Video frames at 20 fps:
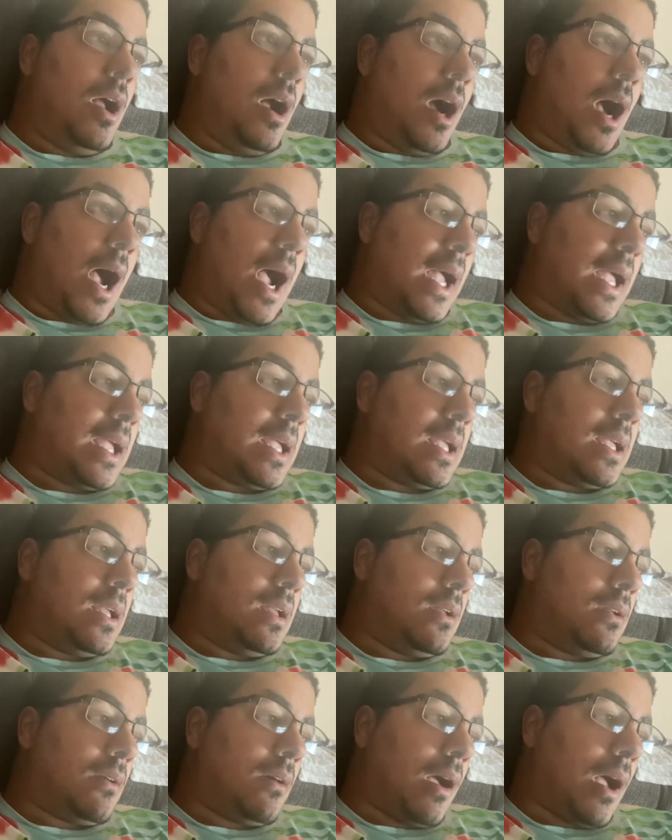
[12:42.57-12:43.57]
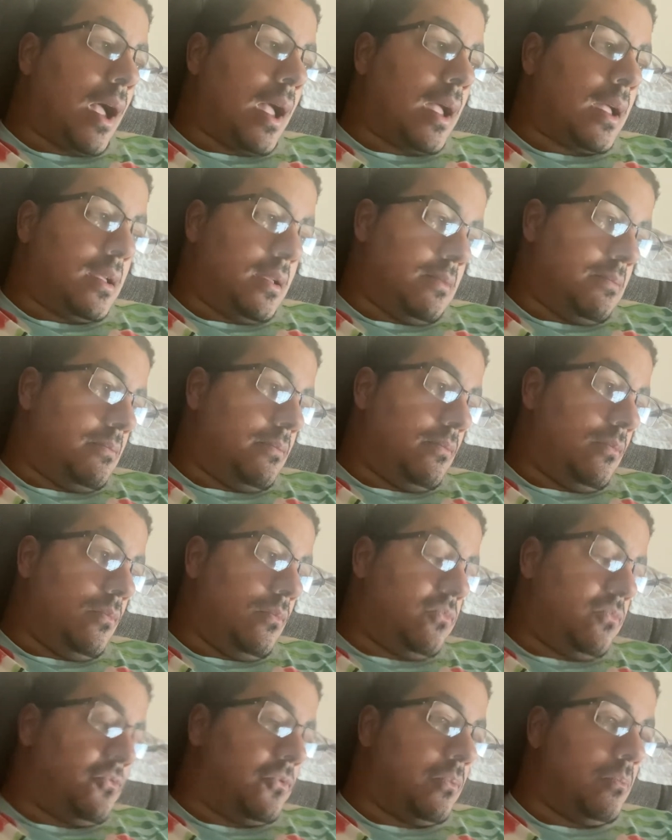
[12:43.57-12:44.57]
I
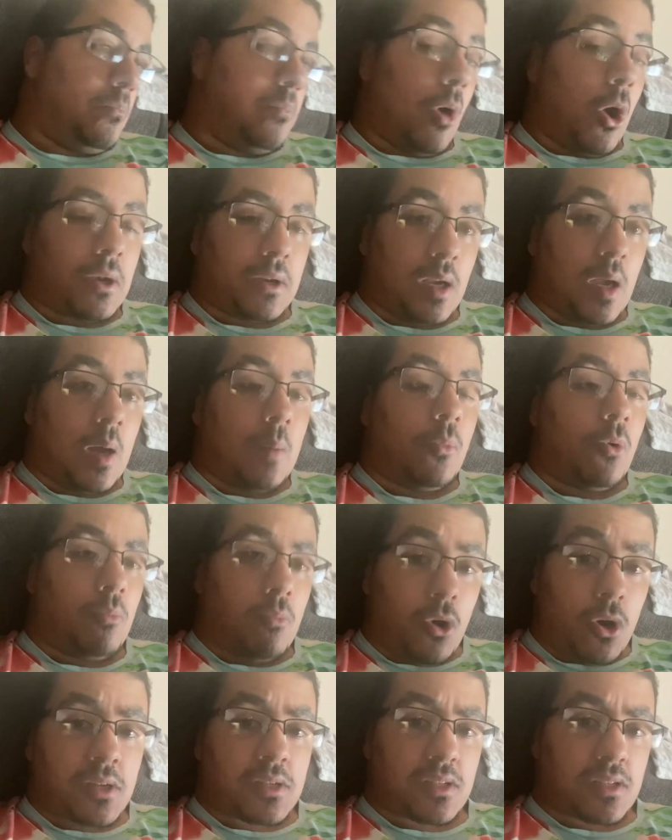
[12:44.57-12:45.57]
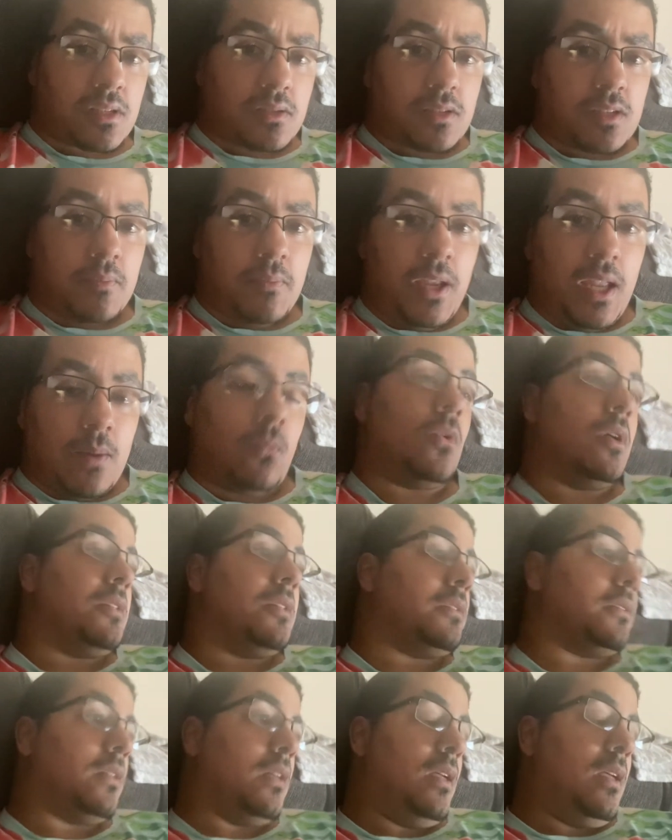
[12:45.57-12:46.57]
bought a couple books to begin
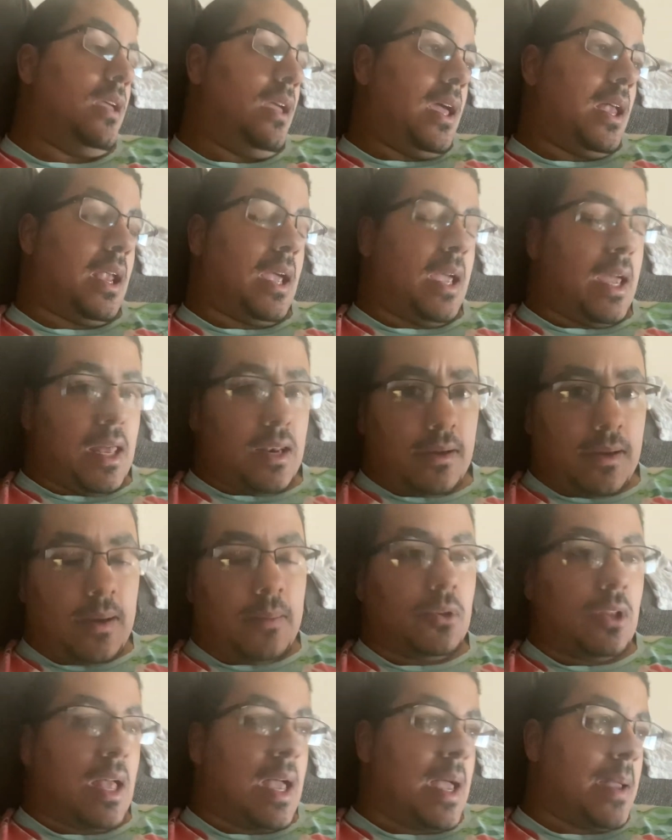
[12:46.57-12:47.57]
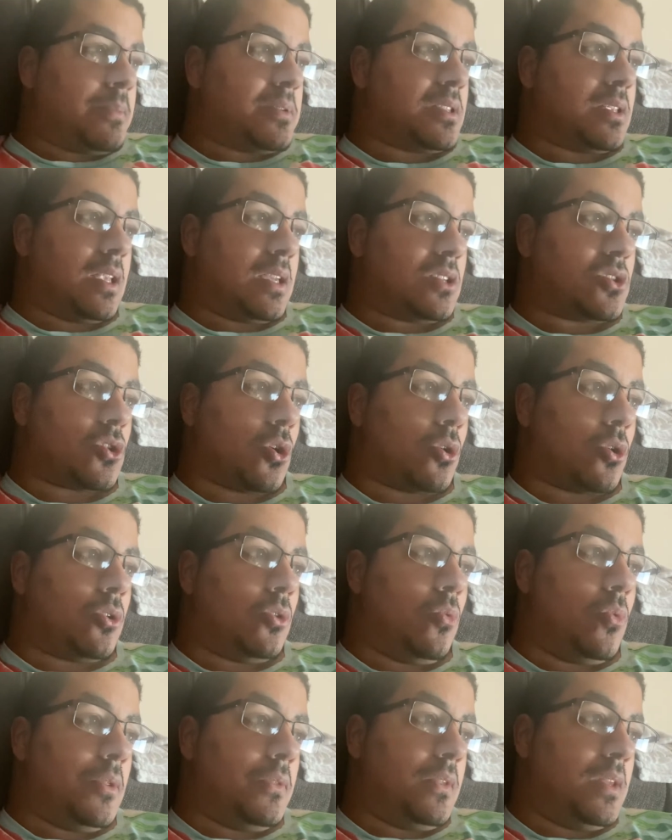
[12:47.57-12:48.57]
with, and I had a couple apps, and I started
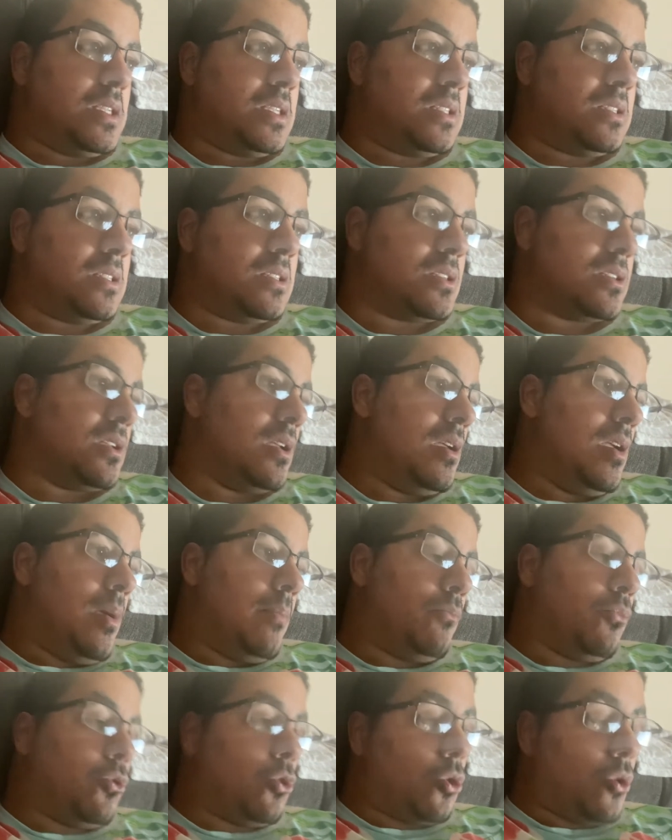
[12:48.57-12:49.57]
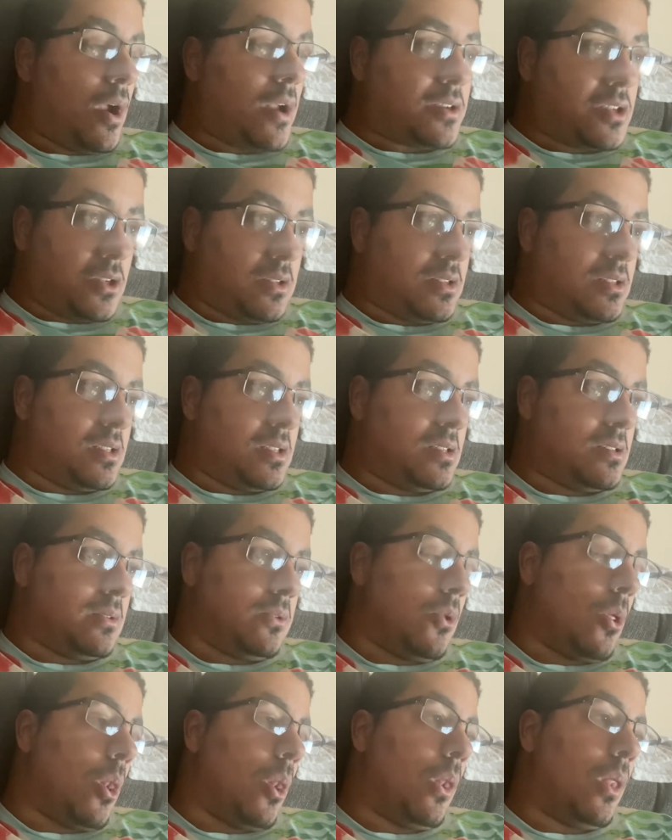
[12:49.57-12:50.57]
with these progressions, these
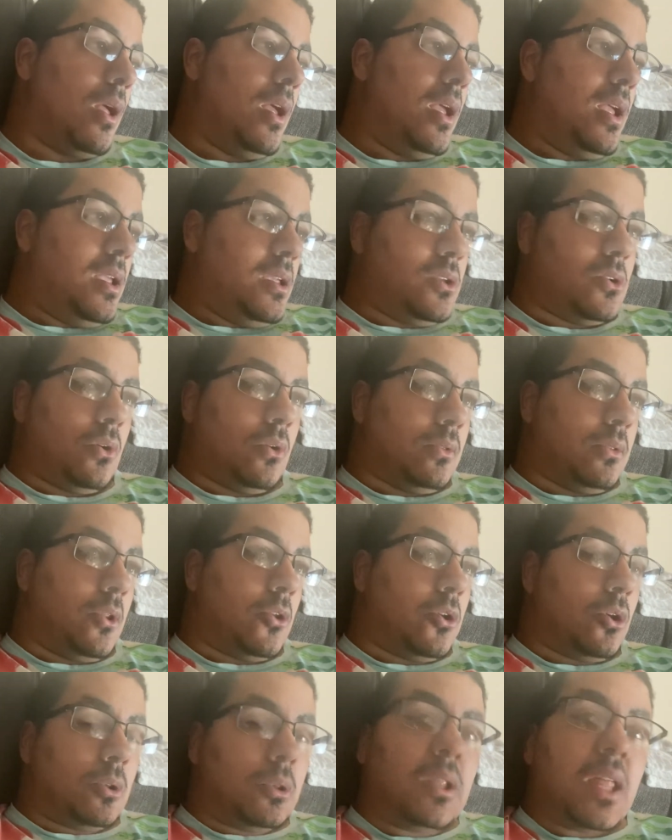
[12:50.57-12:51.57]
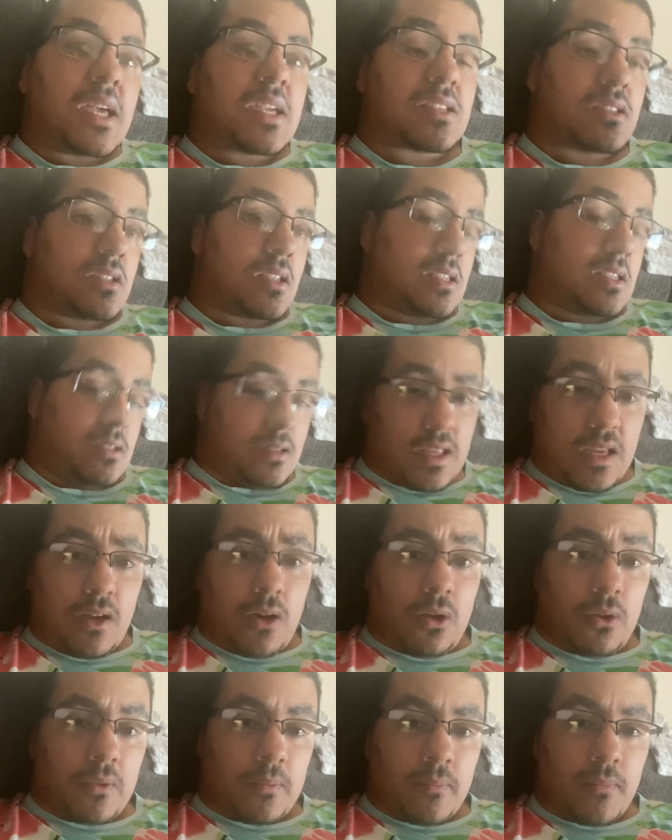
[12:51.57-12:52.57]
little licks, as they
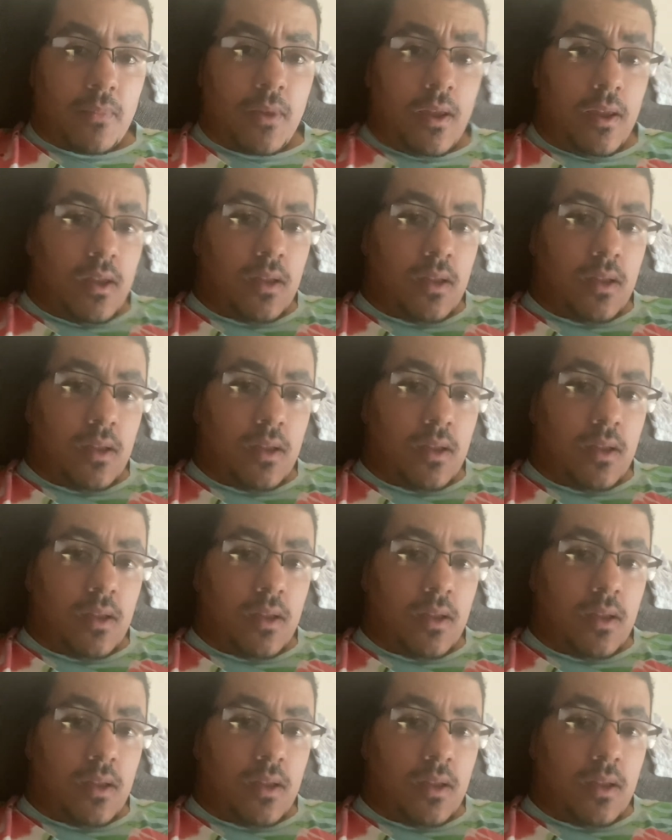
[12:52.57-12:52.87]
call them.